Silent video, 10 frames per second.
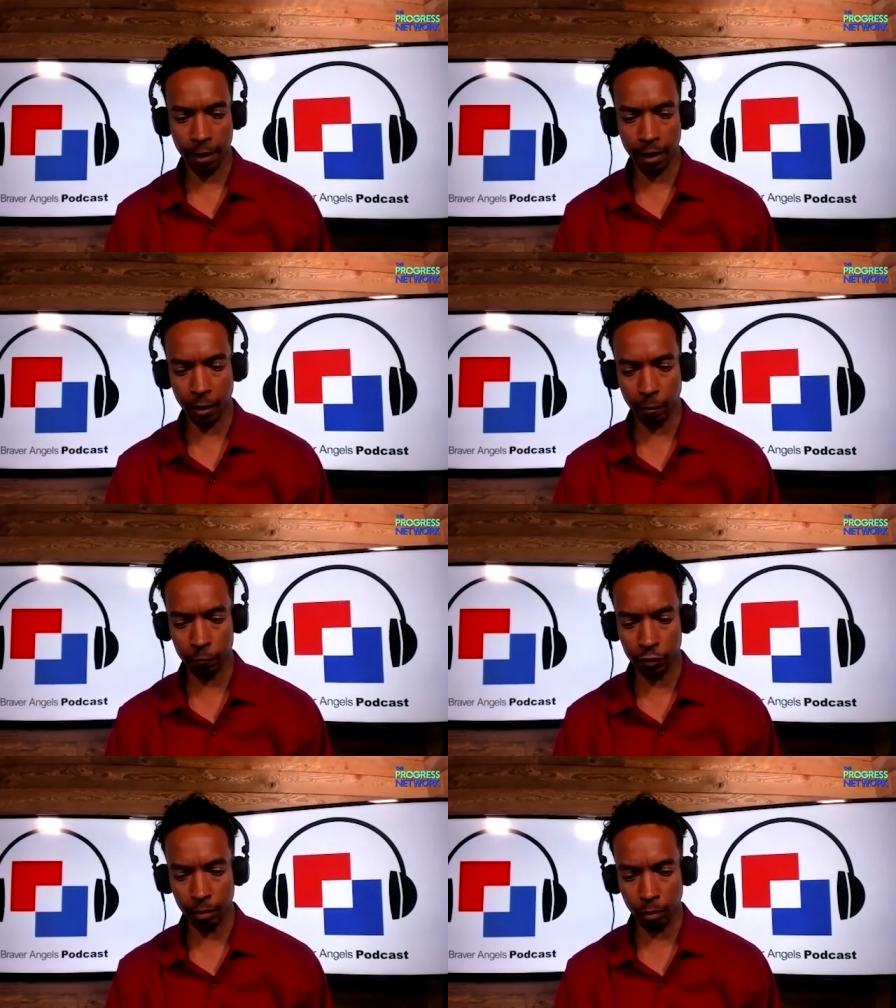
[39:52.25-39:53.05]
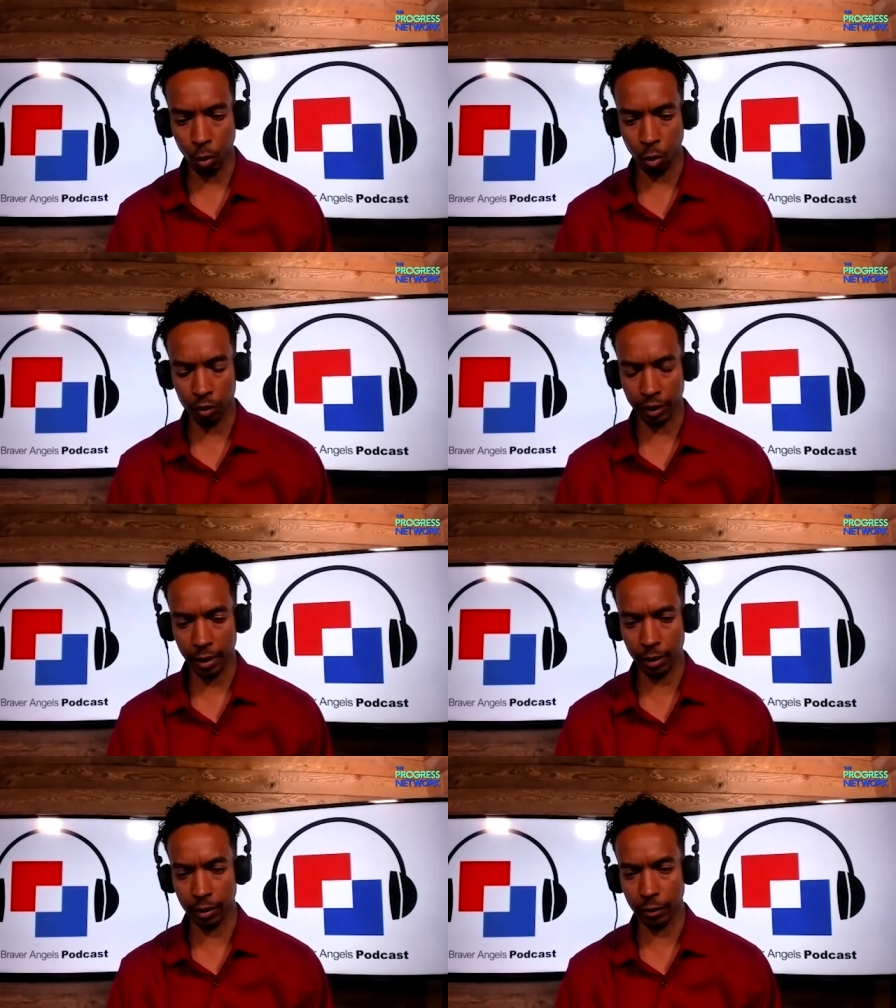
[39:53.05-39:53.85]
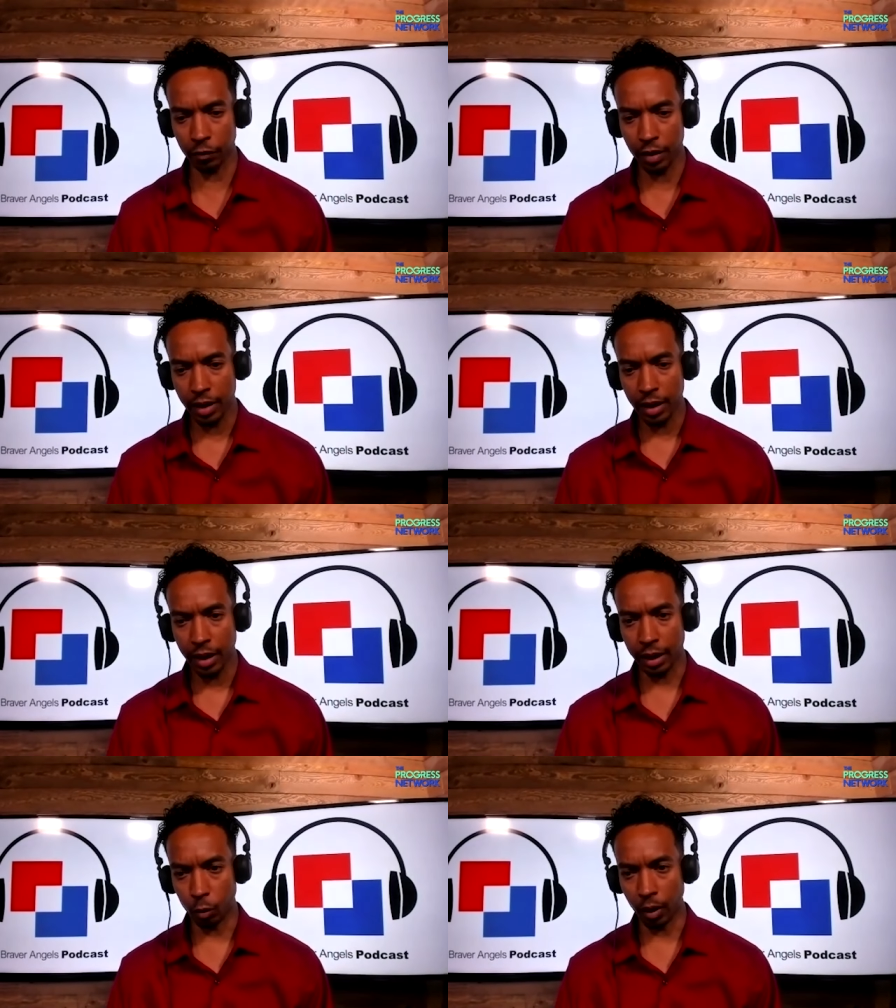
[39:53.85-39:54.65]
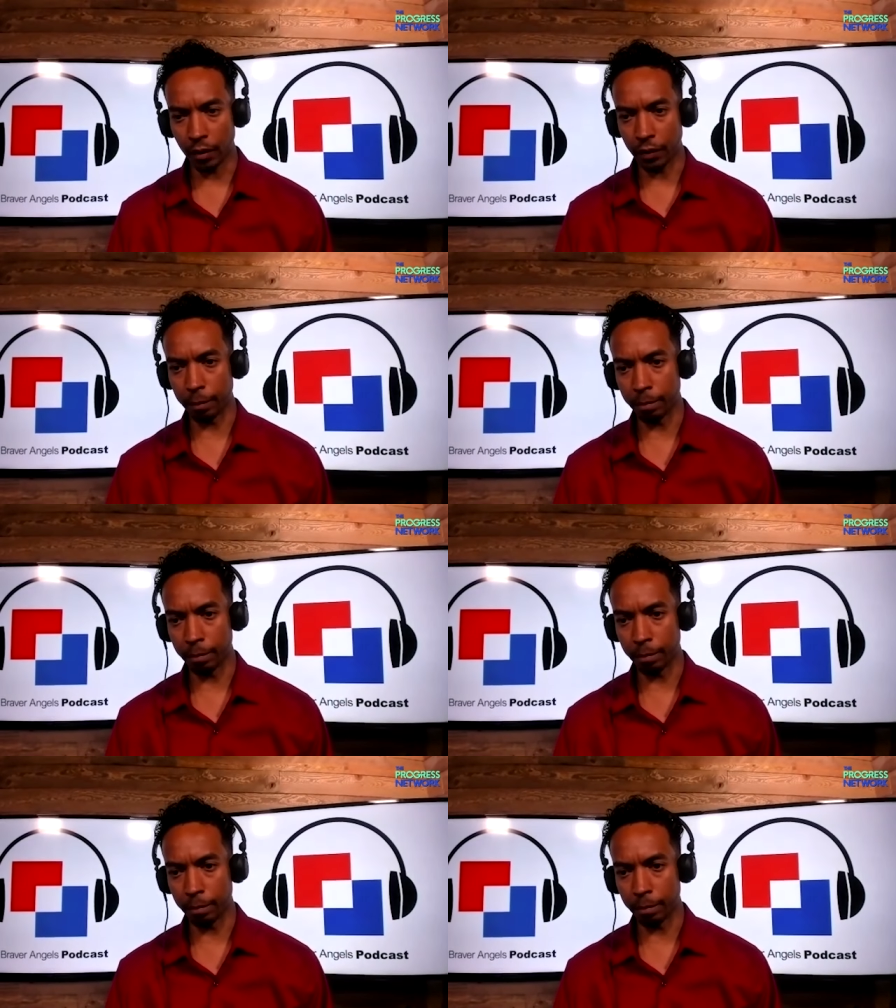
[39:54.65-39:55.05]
of the moral narrative in a way that